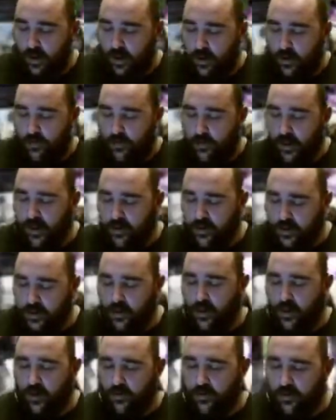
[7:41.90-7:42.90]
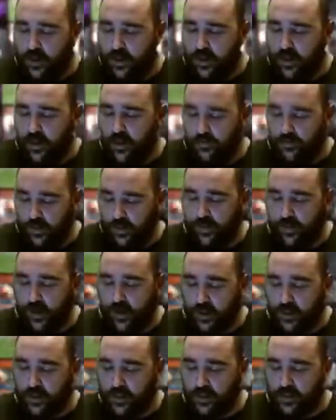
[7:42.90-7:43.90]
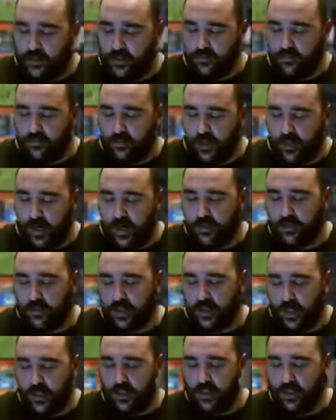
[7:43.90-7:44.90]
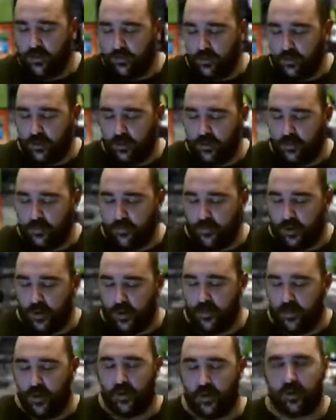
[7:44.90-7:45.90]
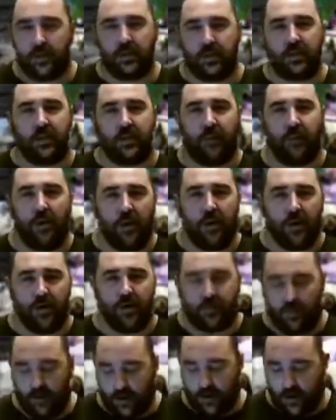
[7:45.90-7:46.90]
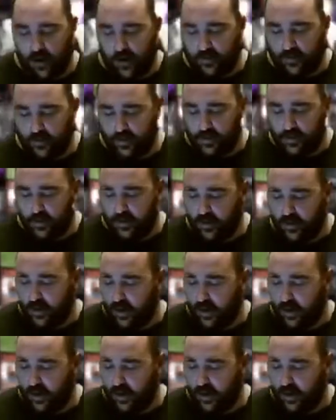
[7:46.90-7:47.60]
Microsoft have been making some game-changing moves by purchasing Minecraft,